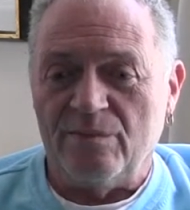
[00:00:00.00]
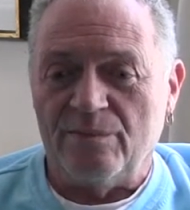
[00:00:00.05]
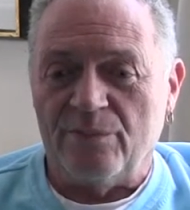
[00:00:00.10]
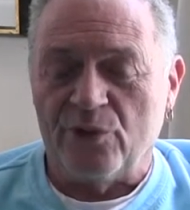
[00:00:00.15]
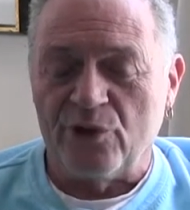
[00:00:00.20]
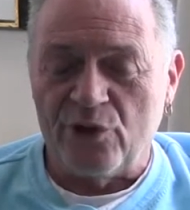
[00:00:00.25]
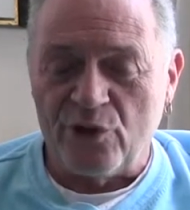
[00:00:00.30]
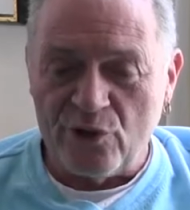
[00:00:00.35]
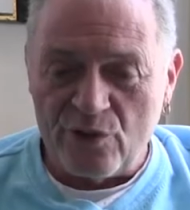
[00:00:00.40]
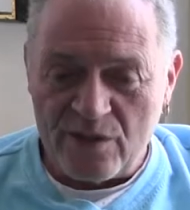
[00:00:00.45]

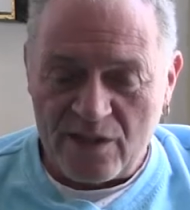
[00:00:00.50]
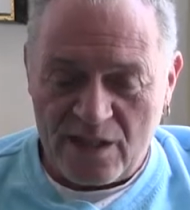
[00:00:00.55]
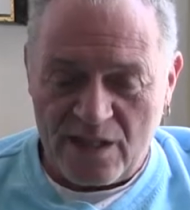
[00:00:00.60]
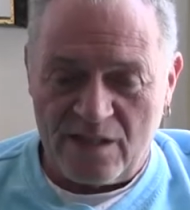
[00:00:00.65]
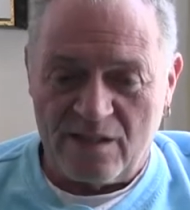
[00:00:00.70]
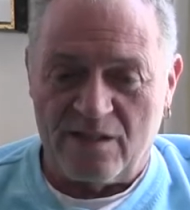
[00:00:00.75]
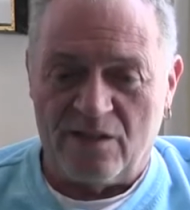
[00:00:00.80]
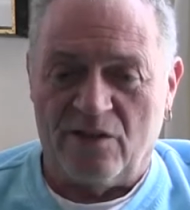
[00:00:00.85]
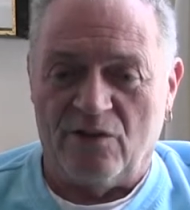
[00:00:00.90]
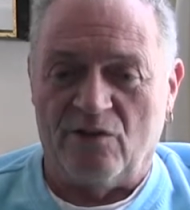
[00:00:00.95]
produced
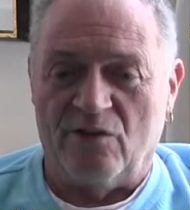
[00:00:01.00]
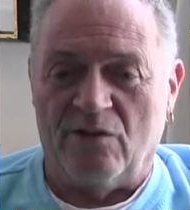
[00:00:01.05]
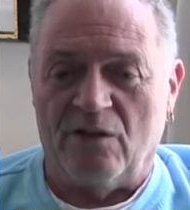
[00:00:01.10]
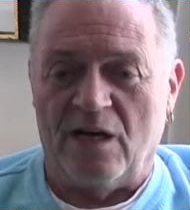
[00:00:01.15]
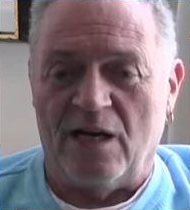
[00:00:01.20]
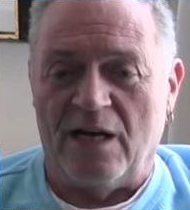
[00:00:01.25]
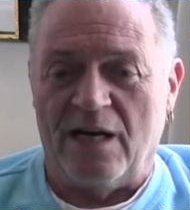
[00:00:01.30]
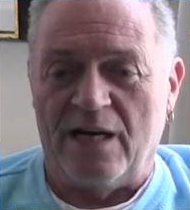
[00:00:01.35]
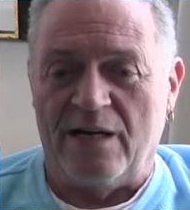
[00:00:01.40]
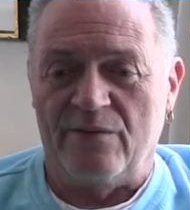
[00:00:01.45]
things in their
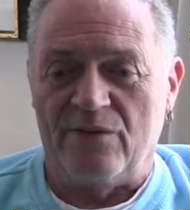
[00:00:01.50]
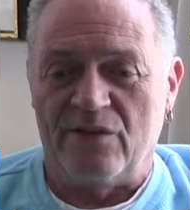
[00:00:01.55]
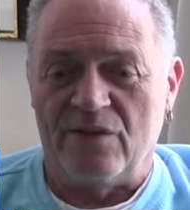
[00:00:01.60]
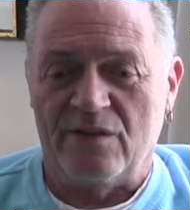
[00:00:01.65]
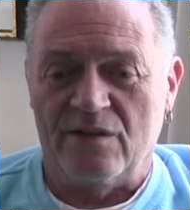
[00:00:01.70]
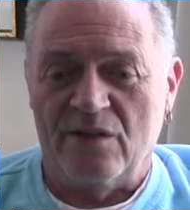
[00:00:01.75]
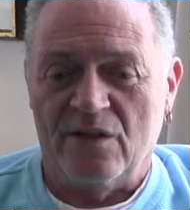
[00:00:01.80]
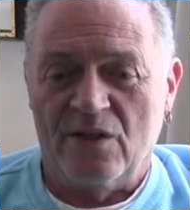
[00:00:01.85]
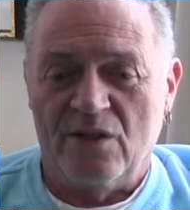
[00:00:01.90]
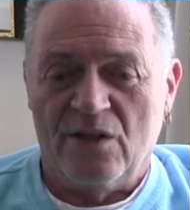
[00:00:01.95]

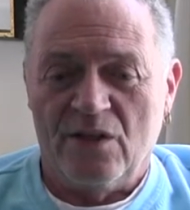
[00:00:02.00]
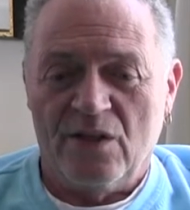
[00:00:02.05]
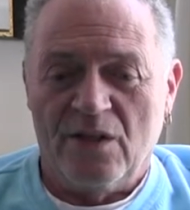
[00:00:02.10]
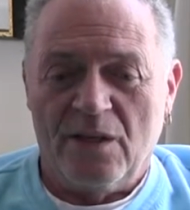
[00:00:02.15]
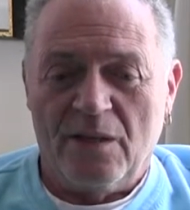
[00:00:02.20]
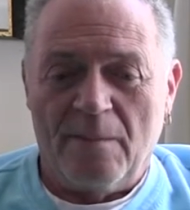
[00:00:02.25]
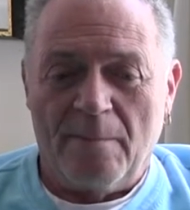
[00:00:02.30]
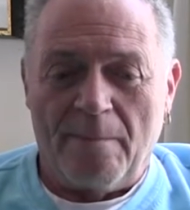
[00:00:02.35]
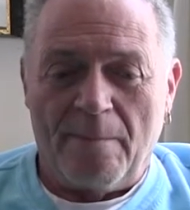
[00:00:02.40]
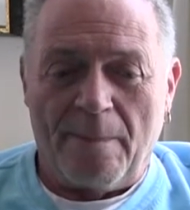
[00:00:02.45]
lives
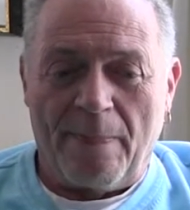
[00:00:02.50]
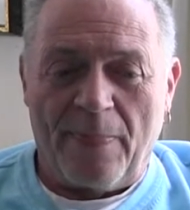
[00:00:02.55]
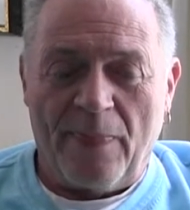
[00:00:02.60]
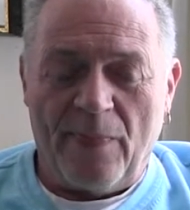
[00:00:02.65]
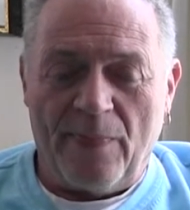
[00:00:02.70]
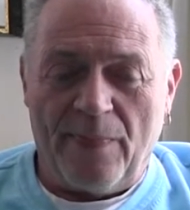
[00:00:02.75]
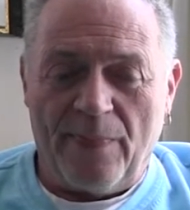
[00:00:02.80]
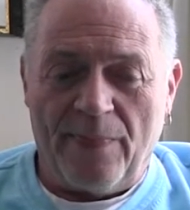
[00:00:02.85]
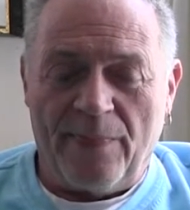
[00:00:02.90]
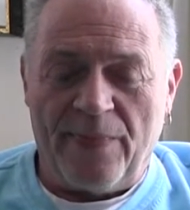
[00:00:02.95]

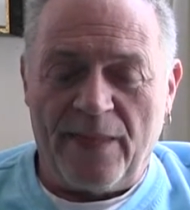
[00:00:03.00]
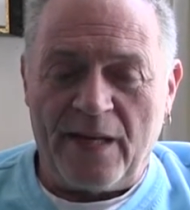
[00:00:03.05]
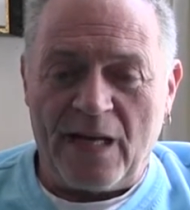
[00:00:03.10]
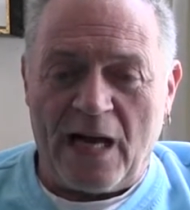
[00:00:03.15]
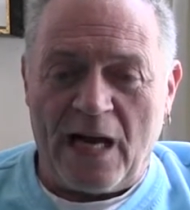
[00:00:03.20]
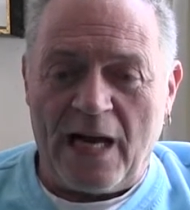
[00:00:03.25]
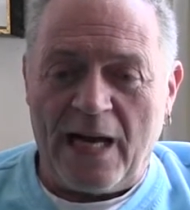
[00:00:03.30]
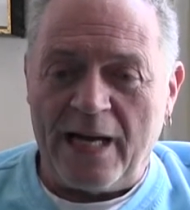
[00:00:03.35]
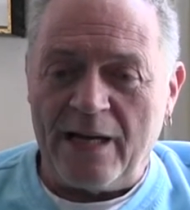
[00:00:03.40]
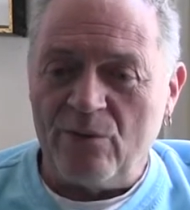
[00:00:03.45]
that
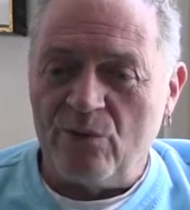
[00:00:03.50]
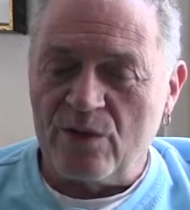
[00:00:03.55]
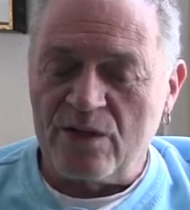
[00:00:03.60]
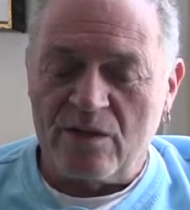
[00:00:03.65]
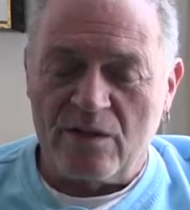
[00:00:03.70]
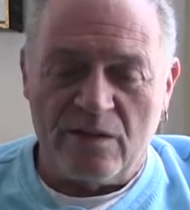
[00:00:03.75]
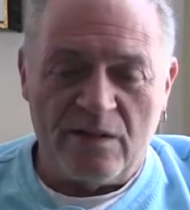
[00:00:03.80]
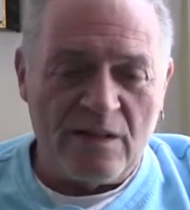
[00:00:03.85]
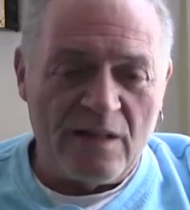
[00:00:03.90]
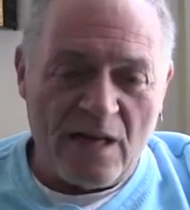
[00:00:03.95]
I
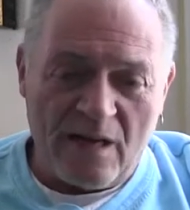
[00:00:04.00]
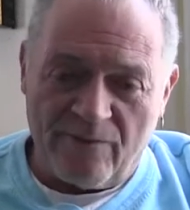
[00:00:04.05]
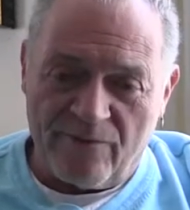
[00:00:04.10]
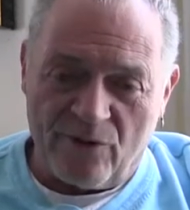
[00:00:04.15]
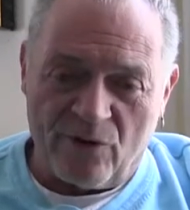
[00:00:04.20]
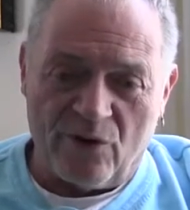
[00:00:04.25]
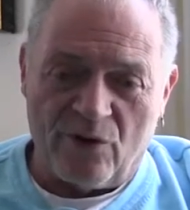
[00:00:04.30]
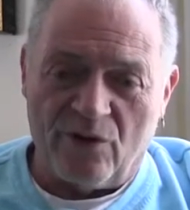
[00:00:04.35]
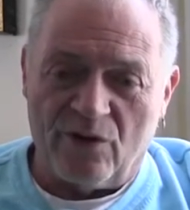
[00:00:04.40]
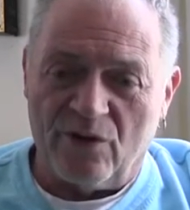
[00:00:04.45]
would
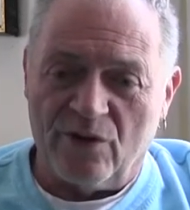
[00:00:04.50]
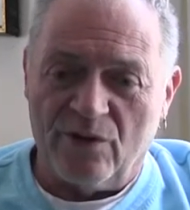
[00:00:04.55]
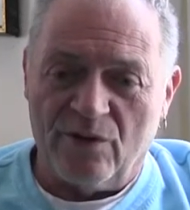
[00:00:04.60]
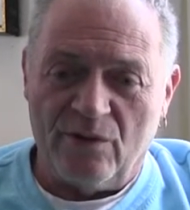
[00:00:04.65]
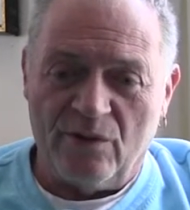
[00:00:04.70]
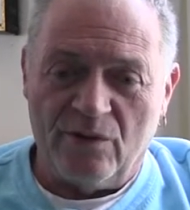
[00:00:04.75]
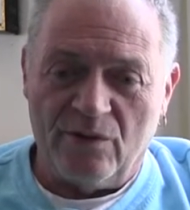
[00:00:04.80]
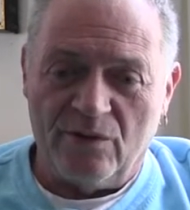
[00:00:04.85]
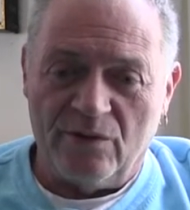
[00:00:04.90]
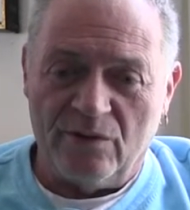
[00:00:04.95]
never
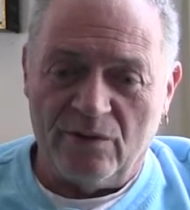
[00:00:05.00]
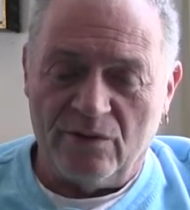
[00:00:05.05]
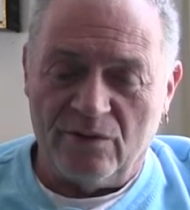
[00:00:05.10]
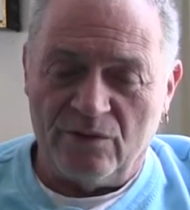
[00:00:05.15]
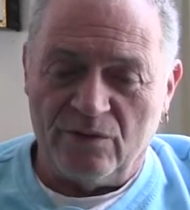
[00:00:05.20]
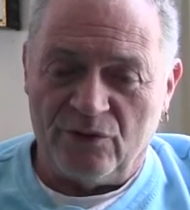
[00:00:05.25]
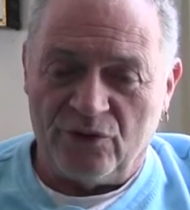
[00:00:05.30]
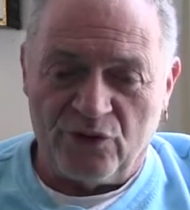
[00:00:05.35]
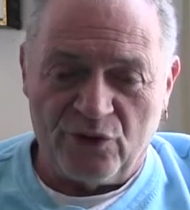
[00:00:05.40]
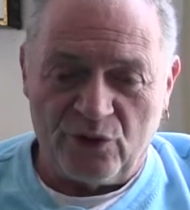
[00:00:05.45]

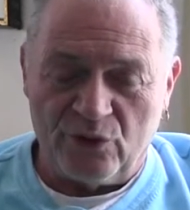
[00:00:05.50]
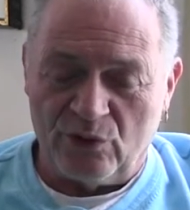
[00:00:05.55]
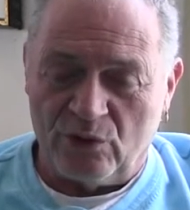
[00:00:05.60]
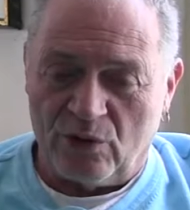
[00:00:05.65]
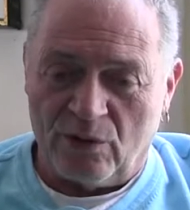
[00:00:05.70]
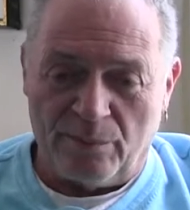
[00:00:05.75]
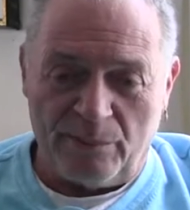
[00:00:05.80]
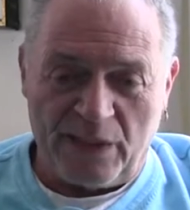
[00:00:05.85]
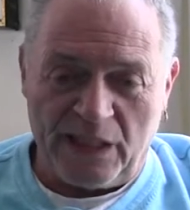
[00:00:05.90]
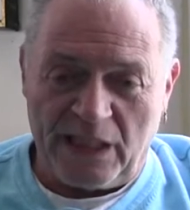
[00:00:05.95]
do
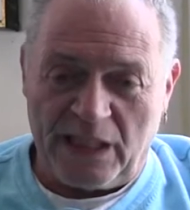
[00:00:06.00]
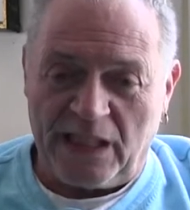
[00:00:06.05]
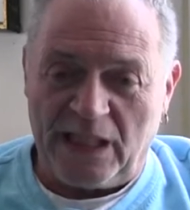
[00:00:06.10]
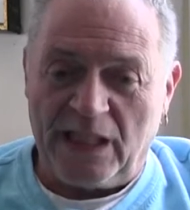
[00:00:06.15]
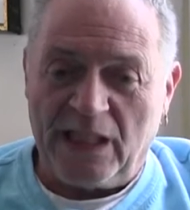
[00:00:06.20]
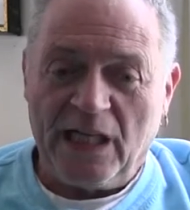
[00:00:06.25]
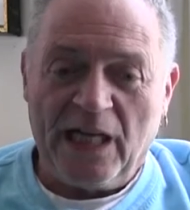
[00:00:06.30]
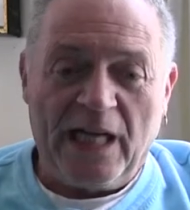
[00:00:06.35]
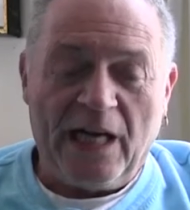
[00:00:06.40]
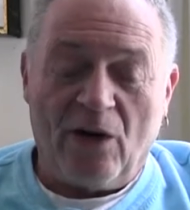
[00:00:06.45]
or
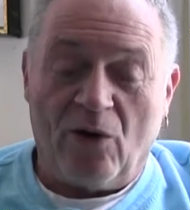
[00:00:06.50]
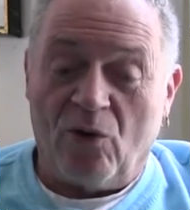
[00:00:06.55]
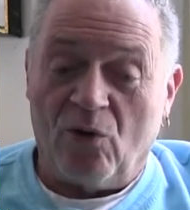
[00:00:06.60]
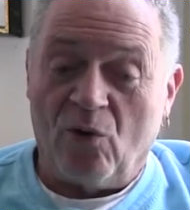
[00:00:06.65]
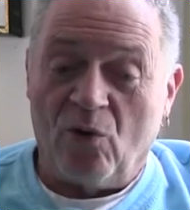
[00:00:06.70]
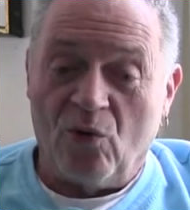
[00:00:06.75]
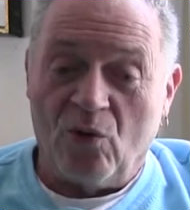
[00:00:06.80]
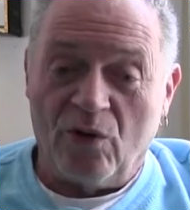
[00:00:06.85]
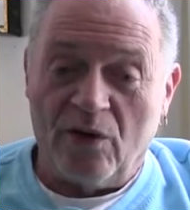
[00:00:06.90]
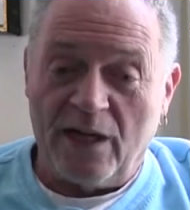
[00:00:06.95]
be
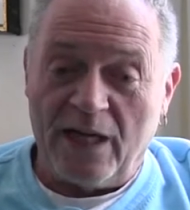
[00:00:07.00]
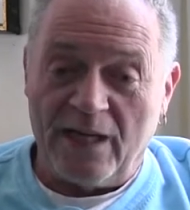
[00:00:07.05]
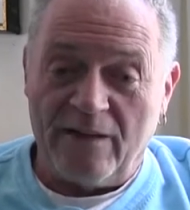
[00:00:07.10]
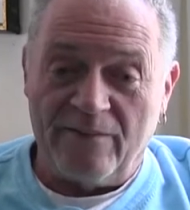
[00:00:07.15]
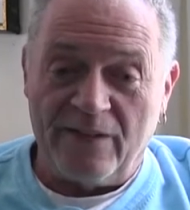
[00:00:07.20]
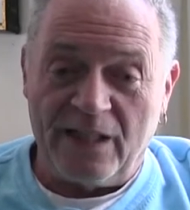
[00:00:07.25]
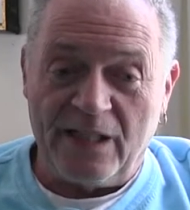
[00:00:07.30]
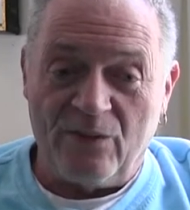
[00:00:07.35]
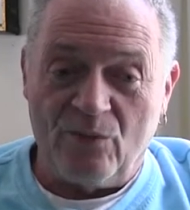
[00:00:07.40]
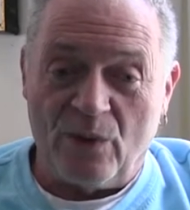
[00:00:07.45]
or
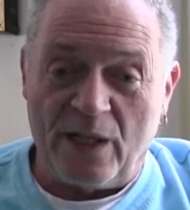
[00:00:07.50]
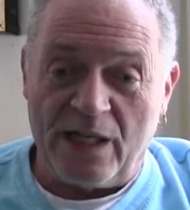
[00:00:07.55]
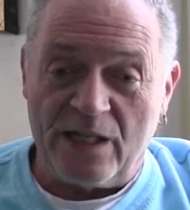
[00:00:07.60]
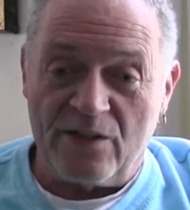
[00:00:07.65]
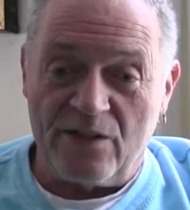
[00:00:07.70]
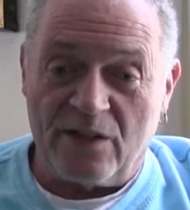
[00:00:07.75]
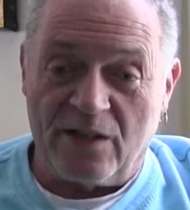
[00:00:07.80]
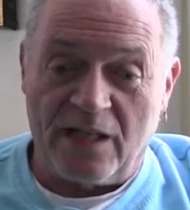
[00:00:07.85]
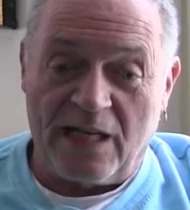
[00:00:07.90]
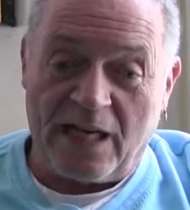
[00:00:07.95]
have any
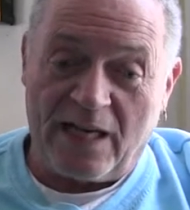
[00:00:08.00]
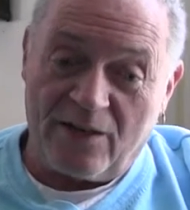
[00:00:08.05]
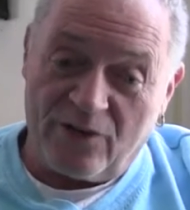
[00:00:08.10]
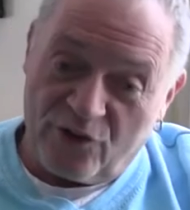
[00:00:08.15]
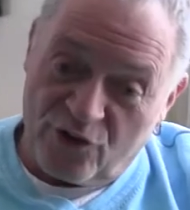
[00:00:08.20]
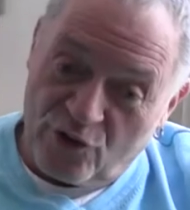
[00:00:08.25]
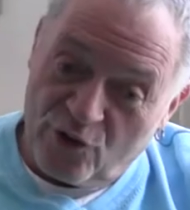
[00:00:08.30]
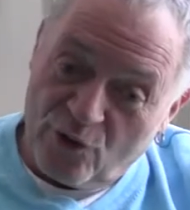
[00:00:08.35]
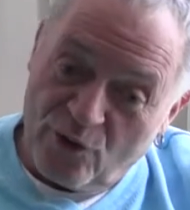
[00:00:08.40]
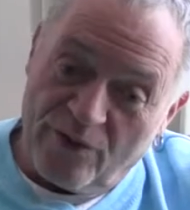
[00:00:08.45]
way to
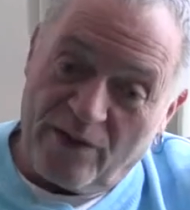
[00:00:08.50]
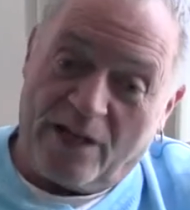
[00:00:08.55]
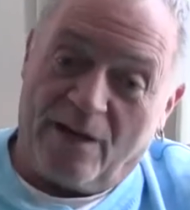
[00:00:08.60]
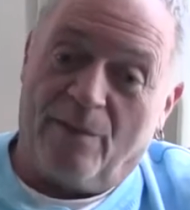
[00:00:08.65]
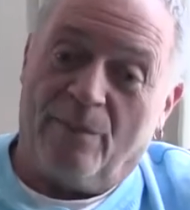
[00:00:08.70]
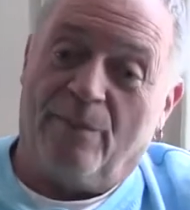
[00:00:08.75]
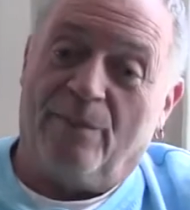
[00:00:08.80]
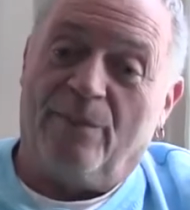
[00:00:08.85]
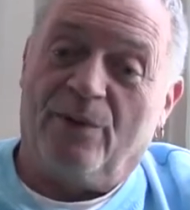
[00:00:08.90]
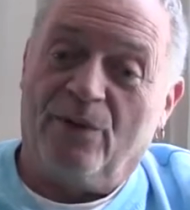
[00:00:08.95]
get to
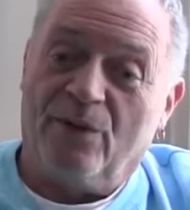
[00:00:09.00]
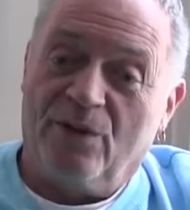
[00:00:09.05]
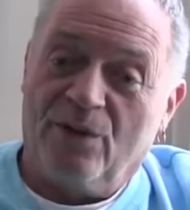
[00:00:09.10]
them.